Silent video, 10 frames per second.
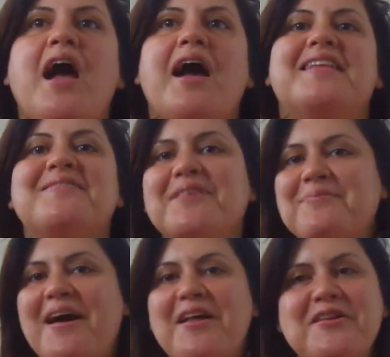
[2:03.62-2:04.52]
with
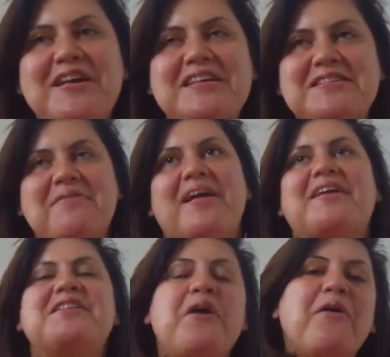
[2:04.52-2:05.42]
my other kids, I'm
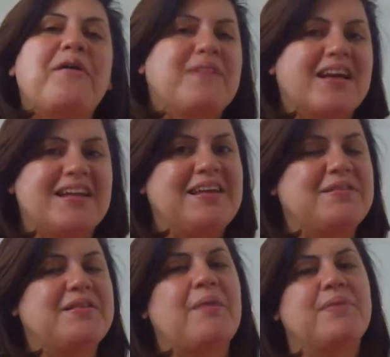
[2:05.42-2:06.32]
like, no, I'm not going to name
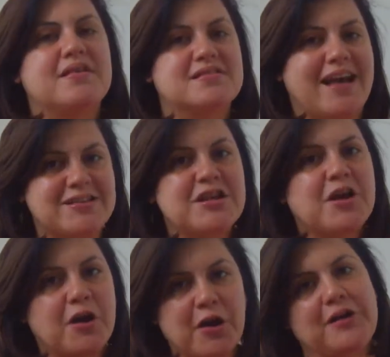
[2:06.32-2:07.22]
them that because that's
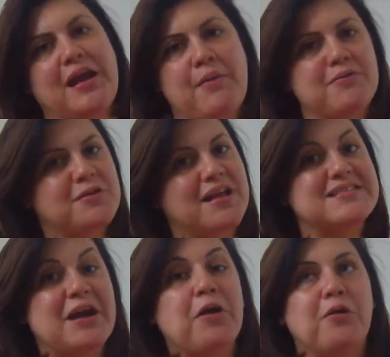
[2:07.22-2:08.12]
her name. Even though that's
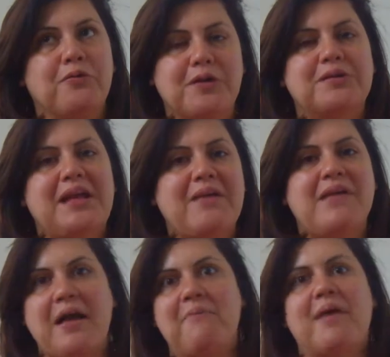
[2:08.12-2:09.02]
not her real name,
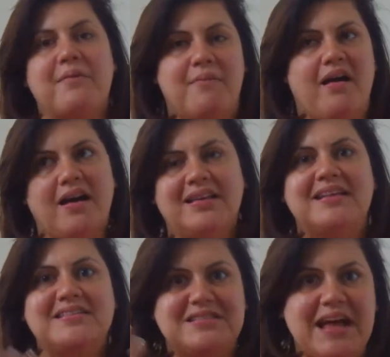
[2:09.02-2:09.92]
in my mind,
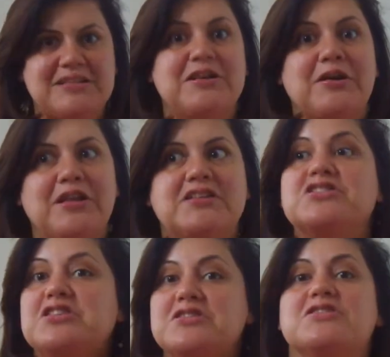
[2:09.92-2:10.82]
like, that's her. Like,
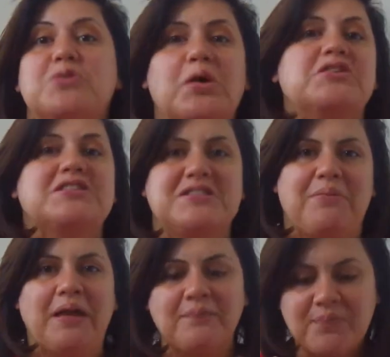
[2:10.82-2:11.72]
she's Georgia to
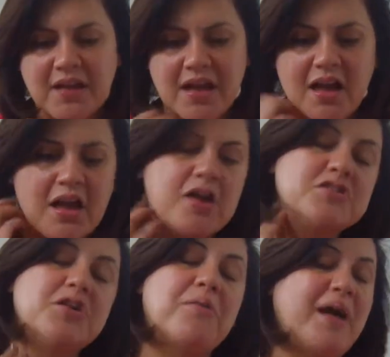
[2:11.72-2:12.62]
me.
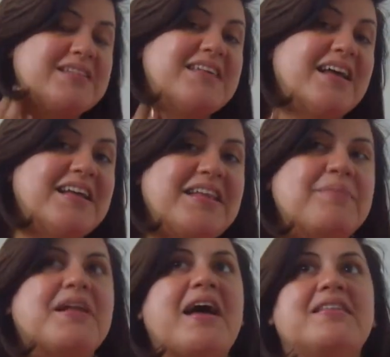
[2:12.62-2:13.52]
So my second name
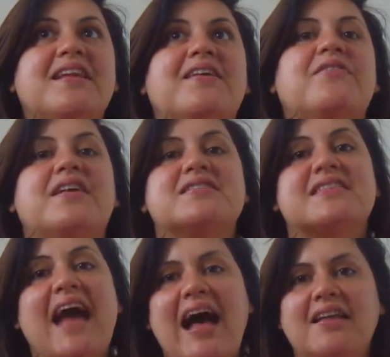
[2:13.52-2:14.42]
that I love is
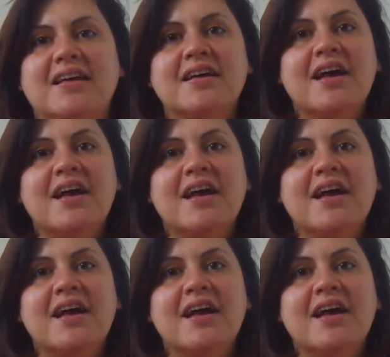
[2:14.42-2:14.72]
Kala.